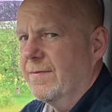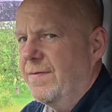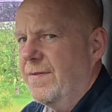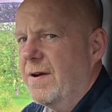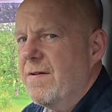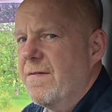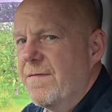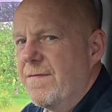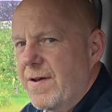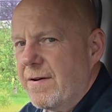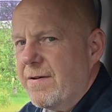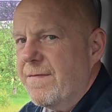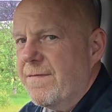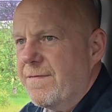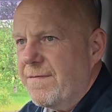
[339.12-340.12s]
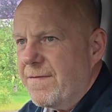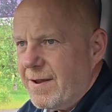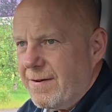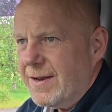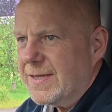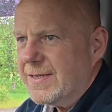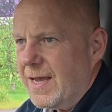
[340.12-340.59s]
Very, very,
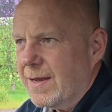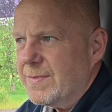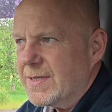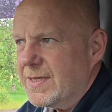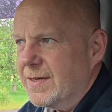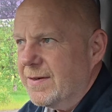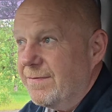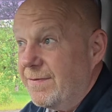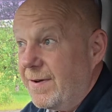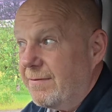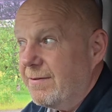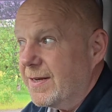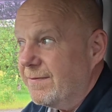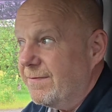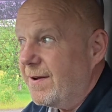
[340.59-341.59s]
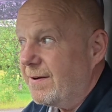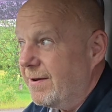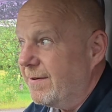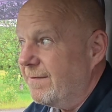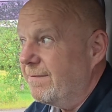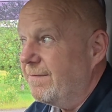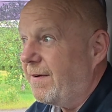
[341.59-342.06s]
very tempted. Very,
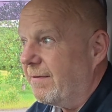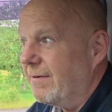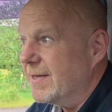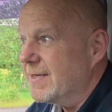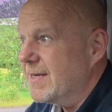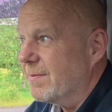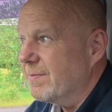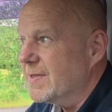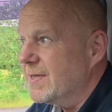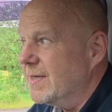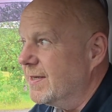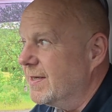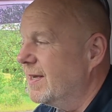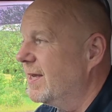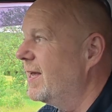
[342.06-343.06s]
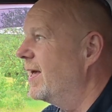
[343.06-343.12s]
very, very tempted.